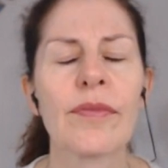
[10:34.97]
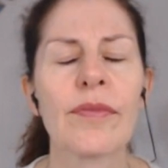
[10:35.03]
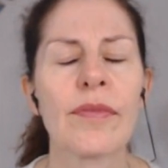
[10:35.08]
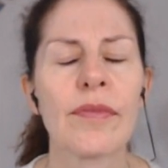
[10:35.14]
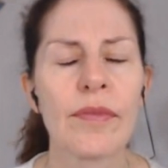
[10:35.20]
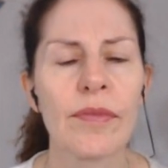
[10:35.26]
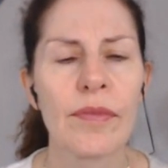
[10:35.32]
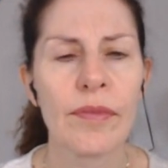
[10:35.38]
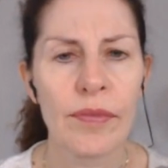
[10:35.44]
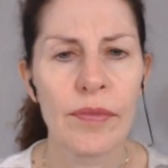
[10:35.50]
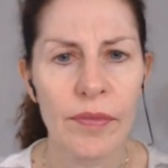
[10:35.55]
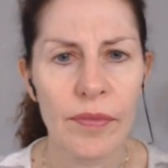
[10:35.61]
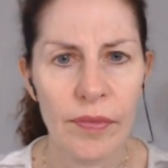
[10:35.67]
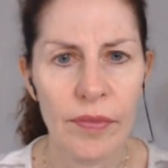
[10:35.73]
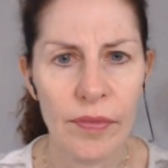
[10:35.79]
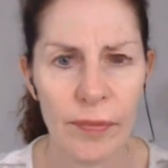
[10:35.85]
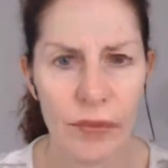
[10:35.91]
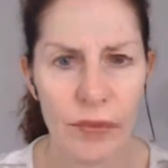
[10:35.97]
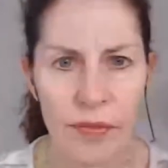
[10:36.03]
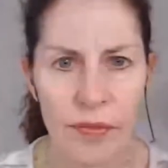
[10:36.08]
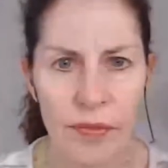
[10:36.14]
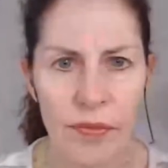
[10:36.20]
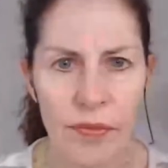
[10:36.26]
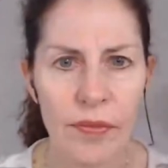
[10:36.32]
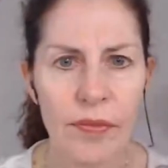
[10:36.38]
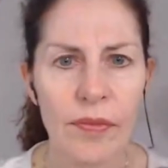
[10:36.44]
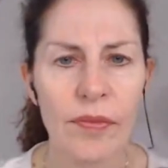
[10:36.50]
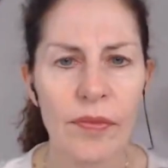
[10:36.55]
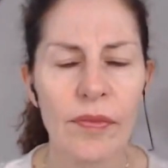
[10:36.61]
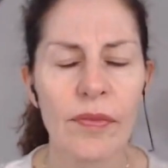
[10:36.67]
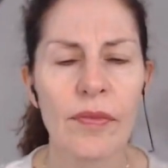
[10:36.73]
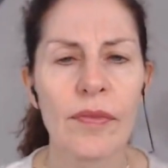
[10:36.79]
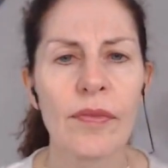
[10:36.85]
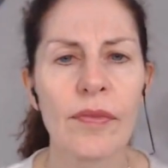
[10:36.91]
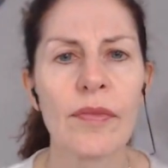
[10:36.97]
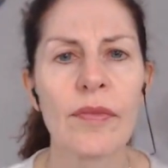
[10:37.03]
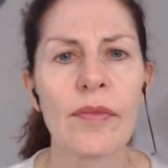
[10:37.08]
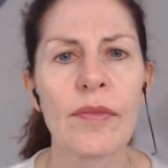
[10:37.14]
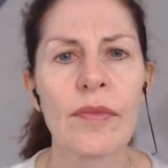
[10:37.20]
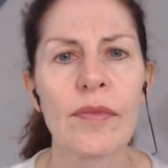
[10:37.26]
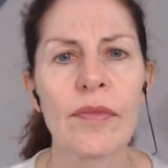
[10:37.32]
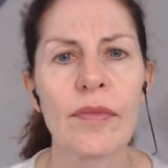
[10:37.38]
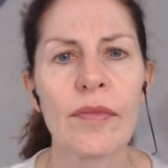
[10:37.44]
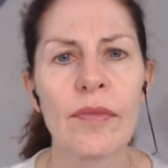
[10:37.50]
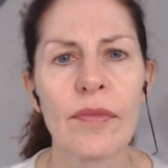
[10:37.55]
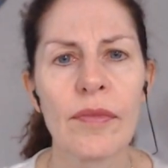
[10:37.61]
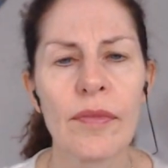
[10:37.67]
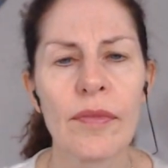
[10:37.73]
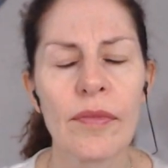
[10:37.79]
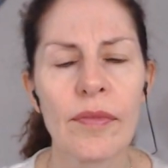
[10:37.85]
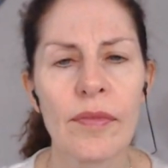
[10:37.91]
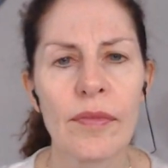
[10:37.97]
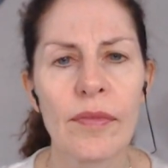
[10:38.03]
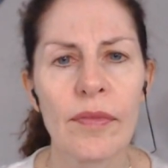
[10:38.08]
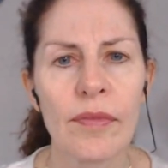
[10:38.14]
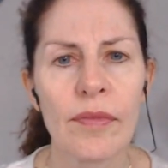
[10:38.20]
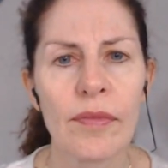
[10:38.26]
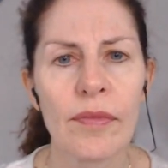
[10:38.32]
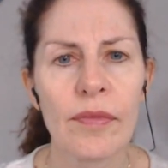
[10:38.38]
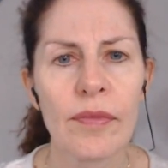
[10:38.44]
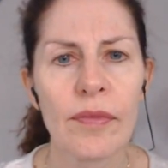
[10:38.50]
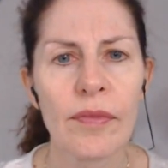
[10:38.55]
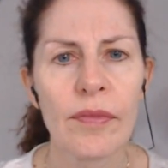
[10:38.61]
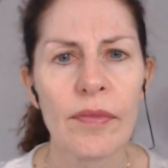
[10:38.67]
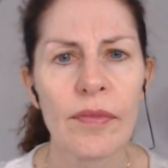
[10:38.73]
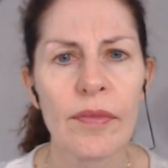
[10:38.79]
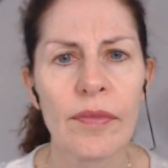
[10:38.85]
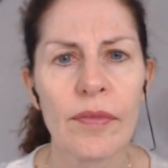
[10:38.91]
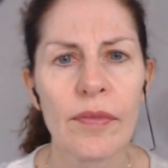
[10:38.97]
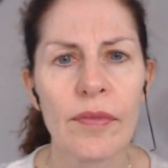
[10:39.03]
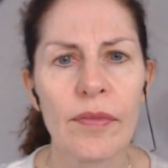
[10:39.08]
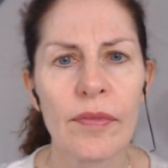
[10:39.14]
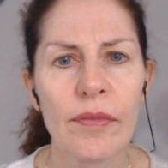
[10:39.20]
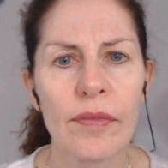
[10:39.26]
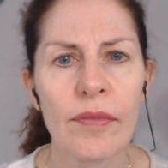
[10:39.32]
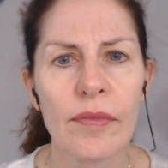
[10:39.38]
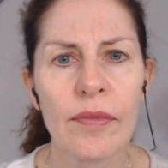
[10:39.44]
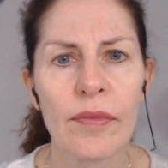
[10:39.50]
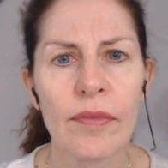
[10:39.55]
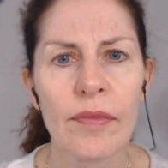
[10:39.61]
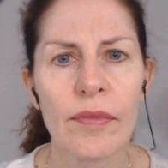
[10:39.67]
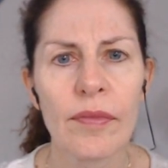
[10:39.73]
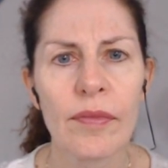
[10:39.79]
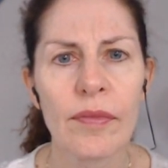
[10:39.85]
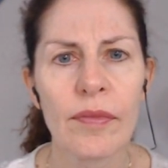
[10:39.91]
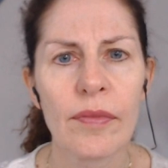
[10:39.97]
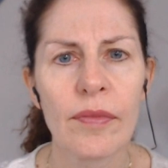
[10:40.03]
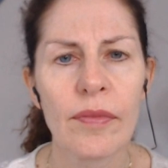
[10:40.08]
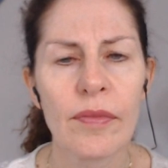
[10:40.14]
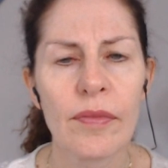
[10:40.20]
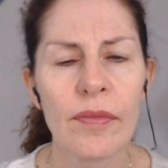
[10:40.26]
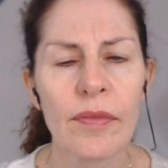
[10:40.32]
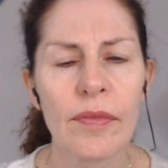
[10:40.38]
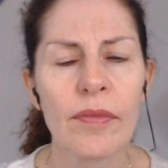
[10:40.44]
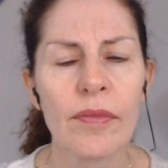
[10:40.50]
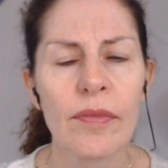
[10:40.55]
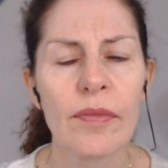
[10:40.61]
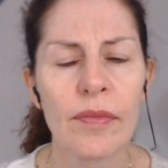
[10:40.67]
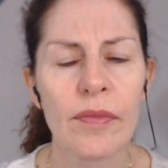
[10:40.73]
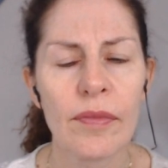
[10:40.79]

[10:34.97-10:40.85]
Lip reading: (silent)